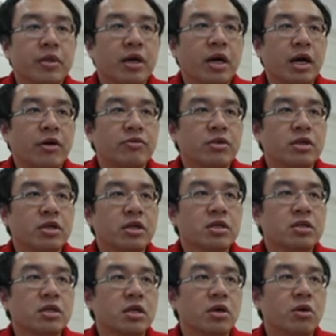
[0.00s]
After
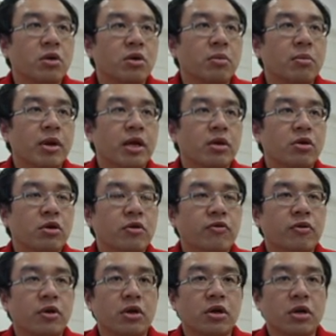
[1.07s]
this, black go
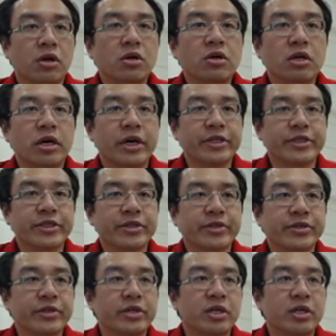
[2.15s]
for a long castle,